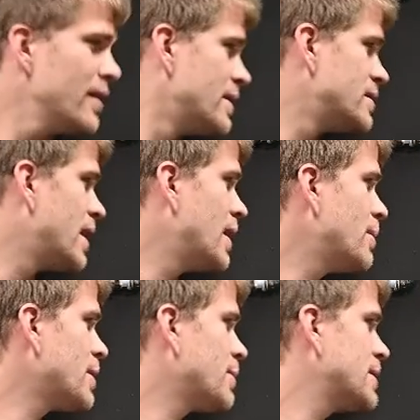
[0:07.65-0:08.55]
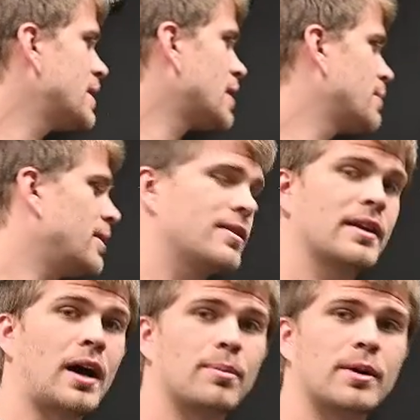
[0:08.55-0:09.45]
and today we're going to be talking about
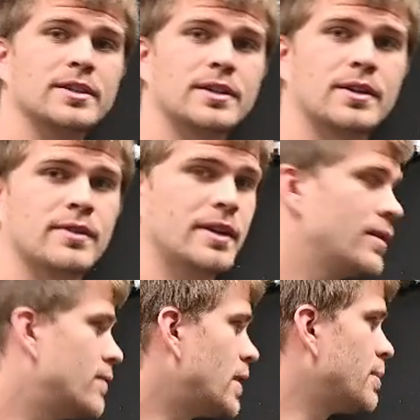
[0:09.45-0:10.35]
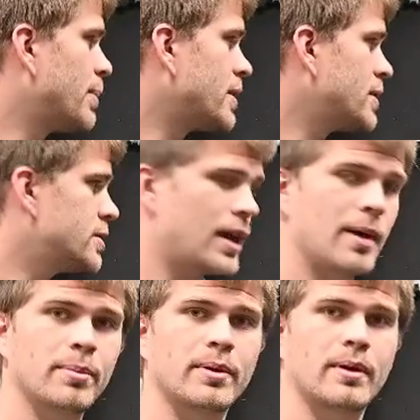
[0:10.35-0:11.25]
the operation of an inverted bucket
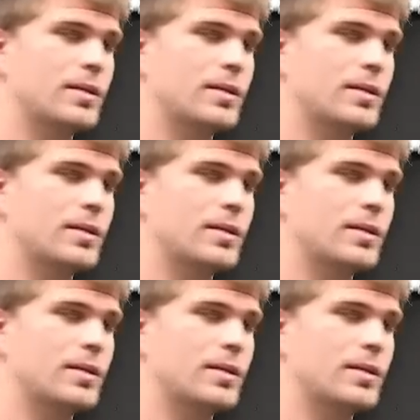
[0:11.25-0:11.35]
trap,